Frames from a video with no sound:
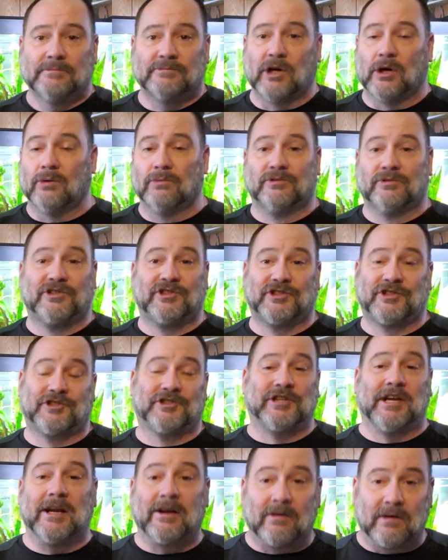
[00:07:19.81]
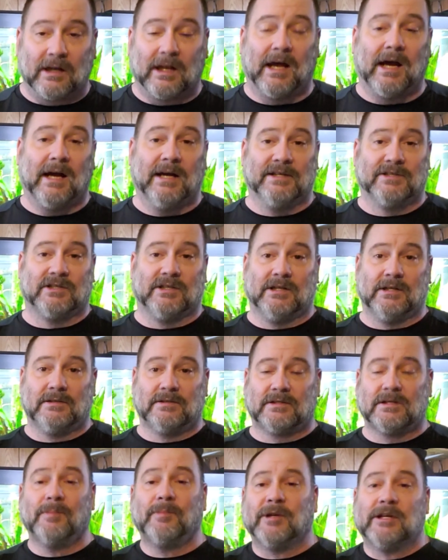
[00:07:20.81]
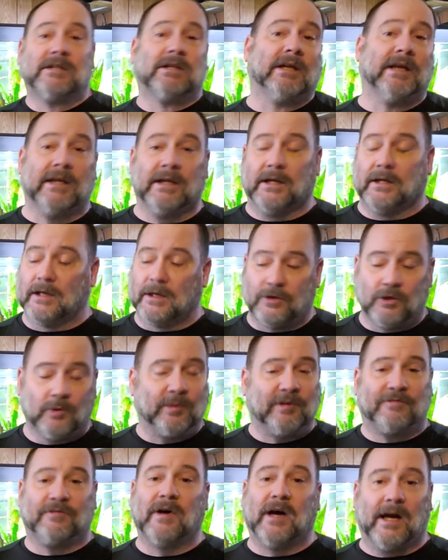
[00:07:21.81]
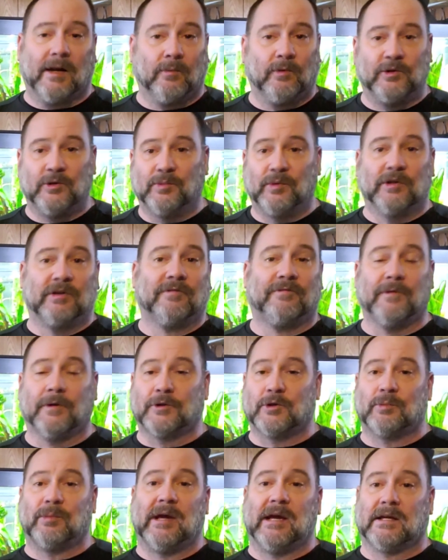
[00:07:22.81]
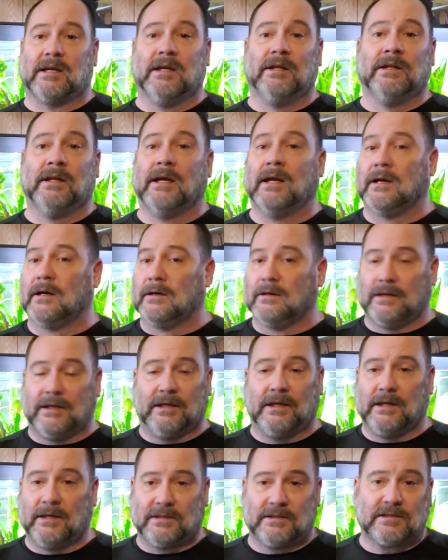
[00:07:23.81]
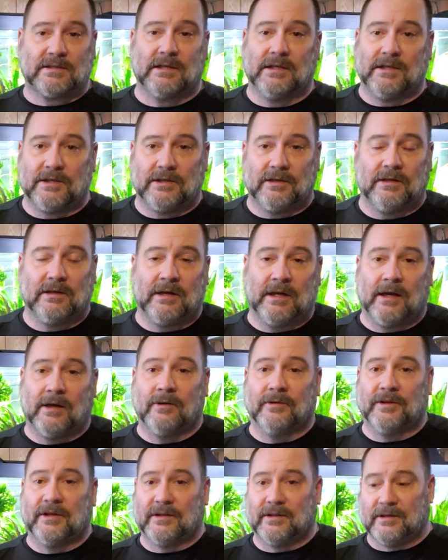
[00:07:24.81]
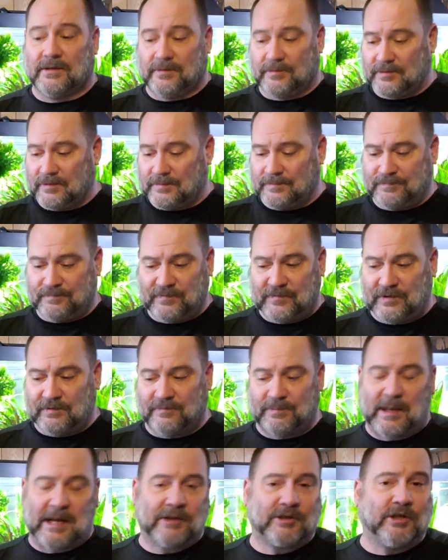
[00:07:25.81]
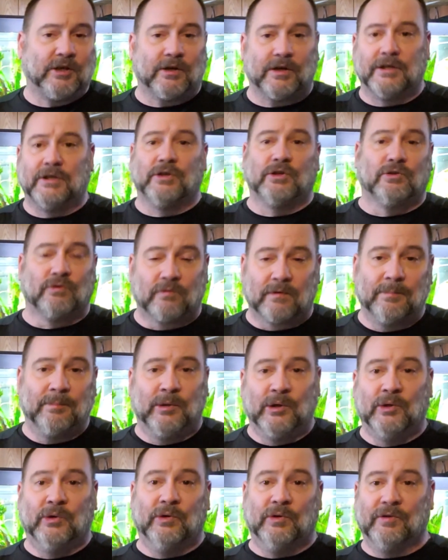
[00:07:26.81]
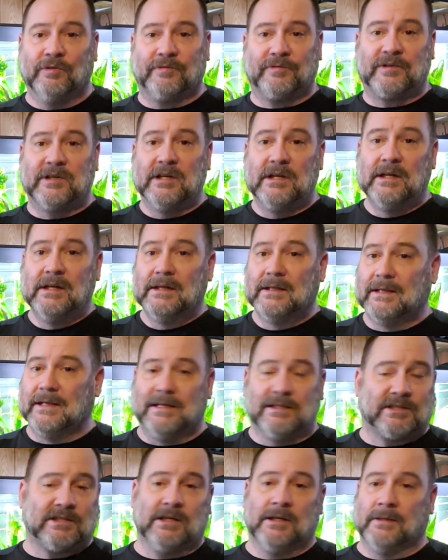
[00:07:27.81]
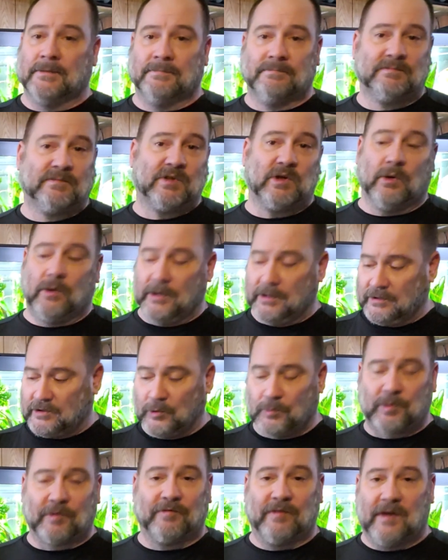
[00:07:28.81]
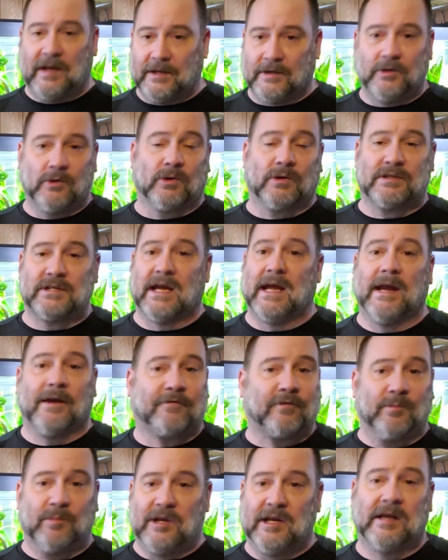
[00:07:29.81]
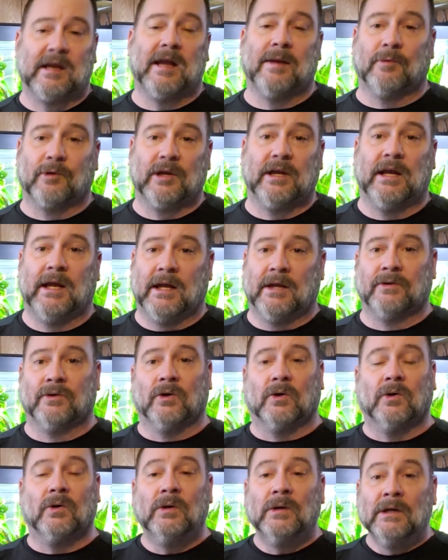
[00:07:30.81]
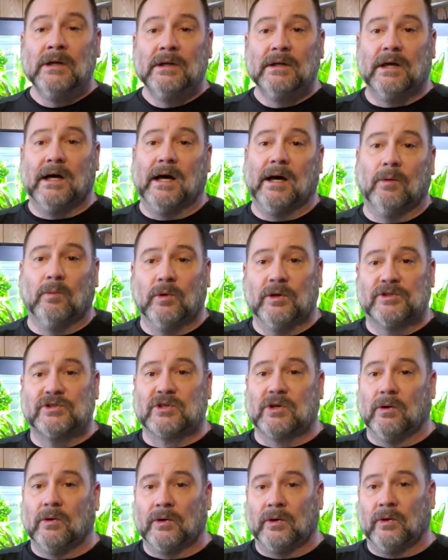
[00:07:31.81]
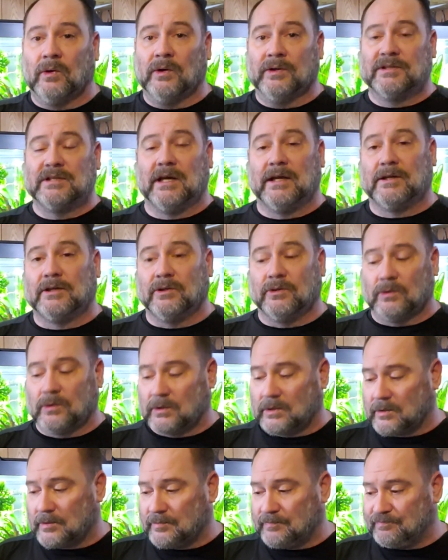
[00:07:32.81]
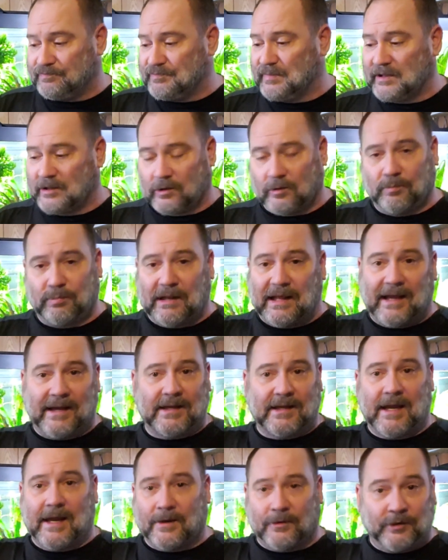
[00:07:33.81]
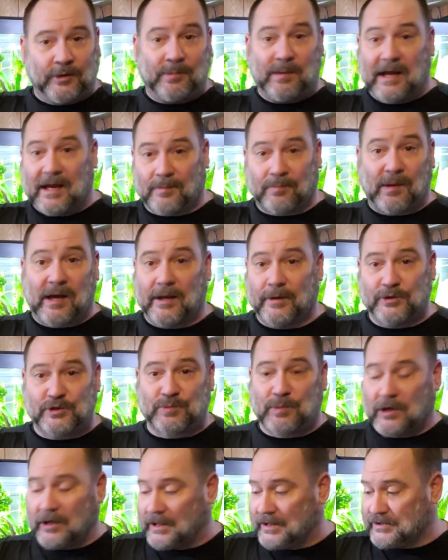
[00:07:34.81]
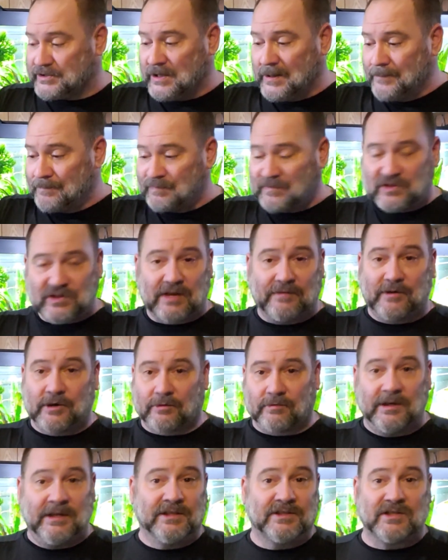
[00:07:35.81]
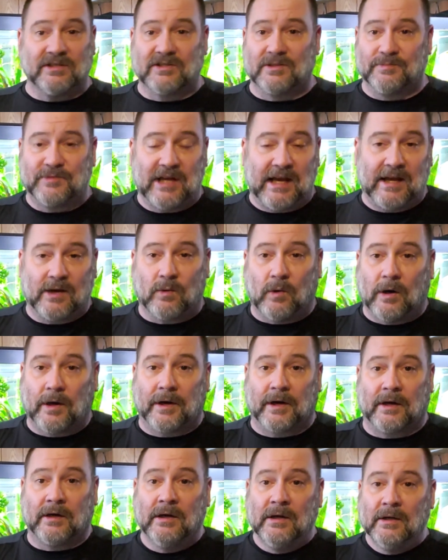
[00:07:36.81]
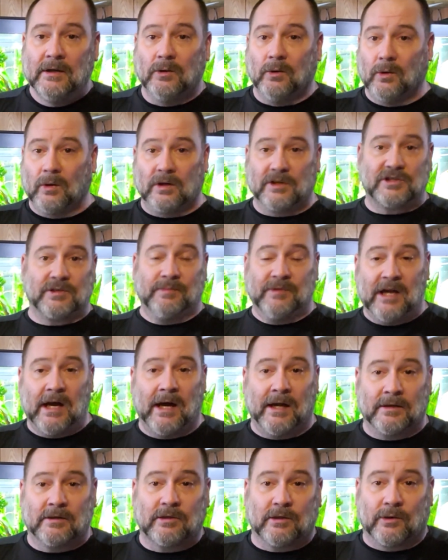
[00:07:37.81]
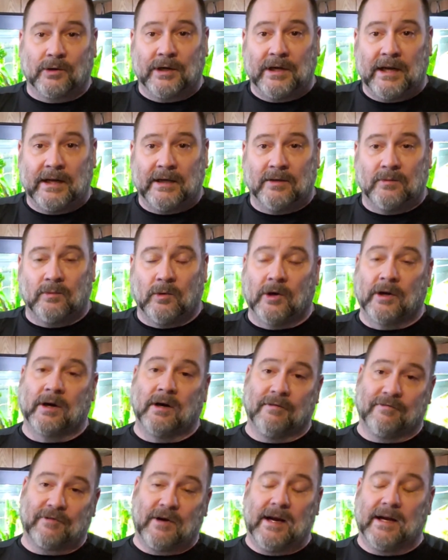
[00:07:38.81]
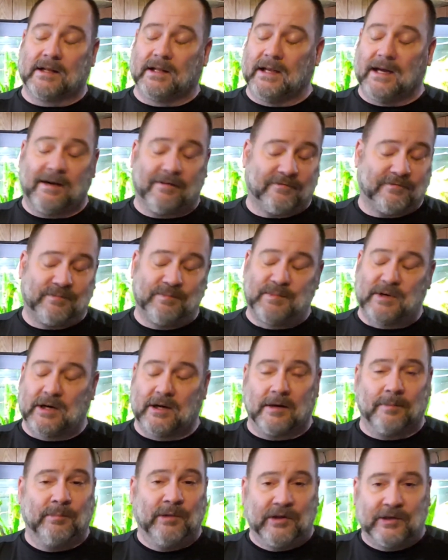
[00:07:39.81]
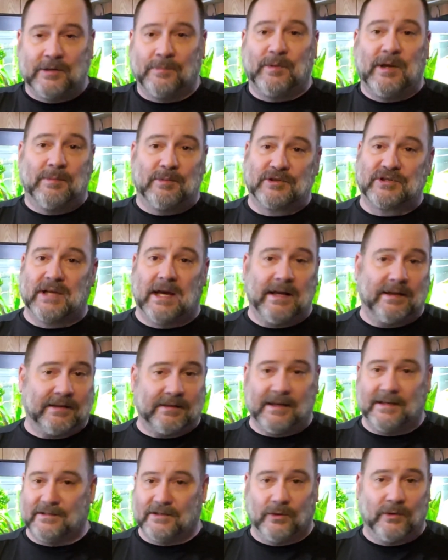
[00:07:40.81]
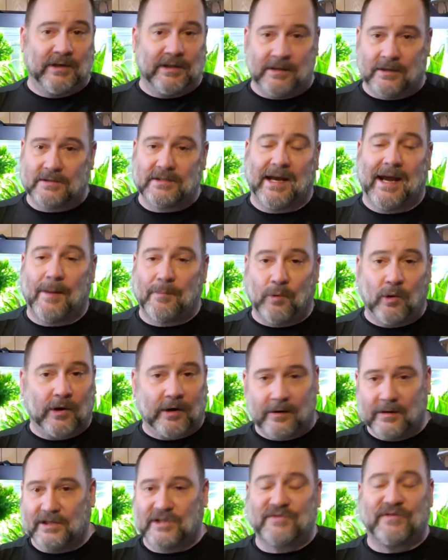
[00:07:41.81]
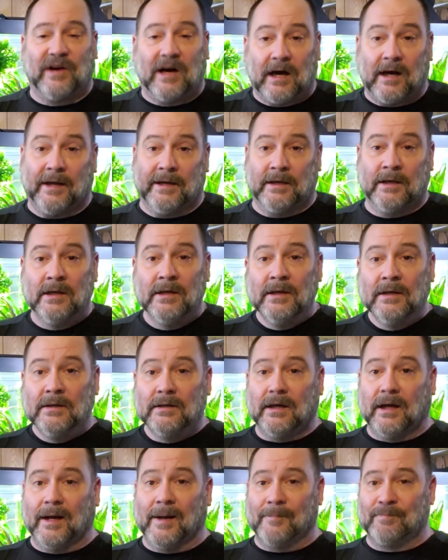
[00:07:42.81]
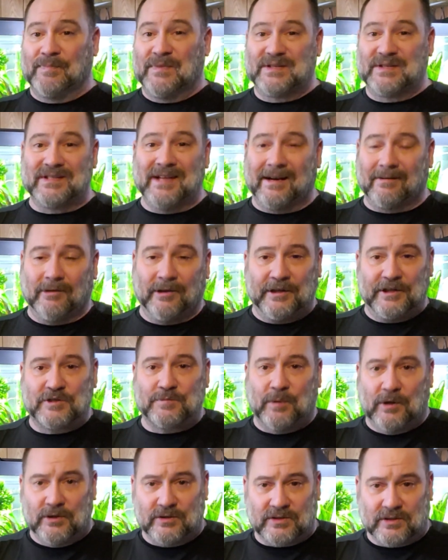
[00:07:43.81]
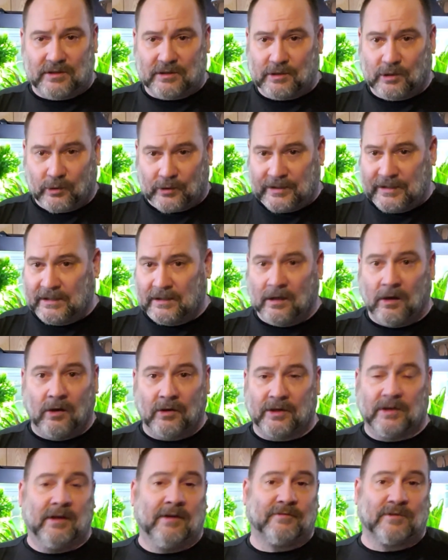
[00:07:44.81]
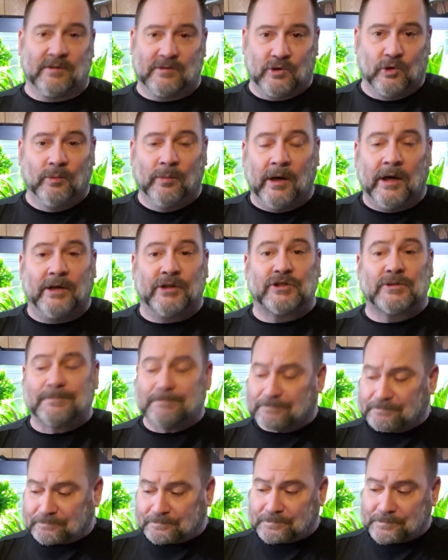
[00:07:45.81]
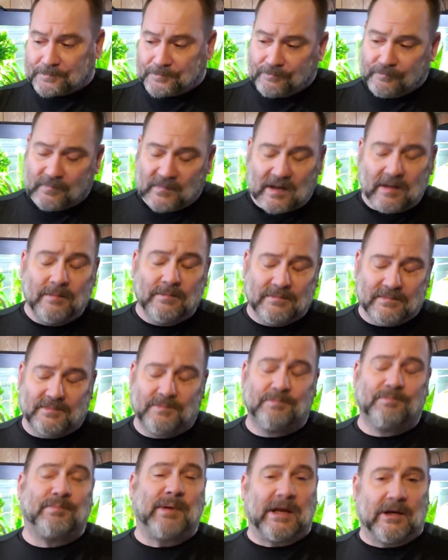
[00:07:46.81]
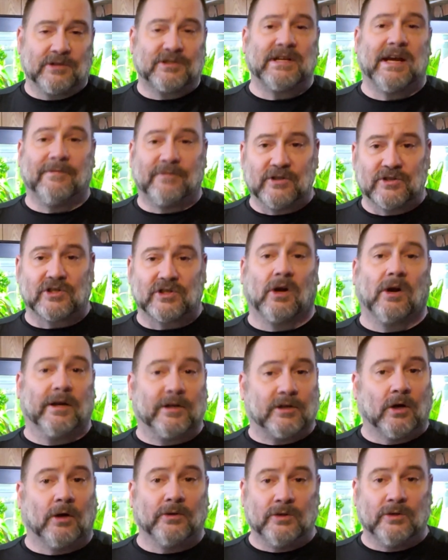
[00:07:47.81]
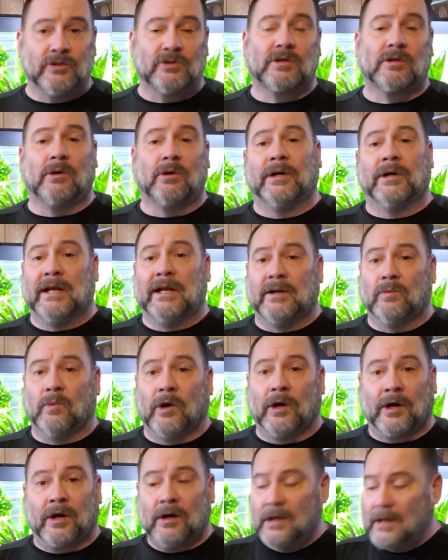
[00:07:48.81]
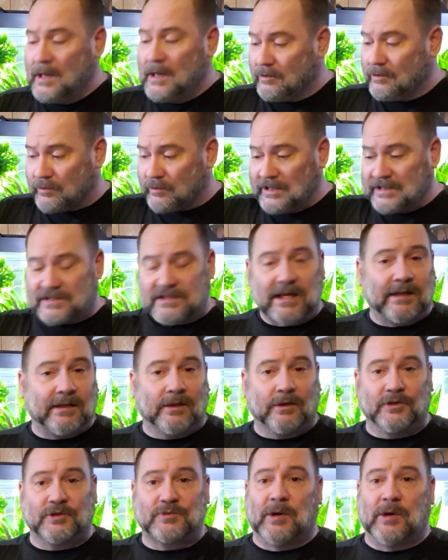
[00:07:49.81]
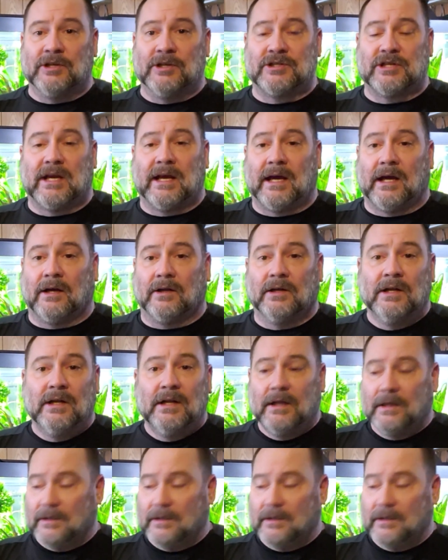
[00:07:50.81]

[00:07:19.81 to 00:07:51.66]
don't sterilize it. Simply clean it and you'll be fine. When you put the filter back in there, the bacteria you removed isn't going to prevent your tank from being able to handle what's going on. Take your little black hang on the back biosponge, just give it a rinse in some tank water or some non-chlorinated water. And frankly, I've heard a million people say that they do it in their tap water and it's fine. It's not really exposed to the chlorine long enough to do much. Better safe than sorry. Don't use chlorinated water. Rinse that little sponge out.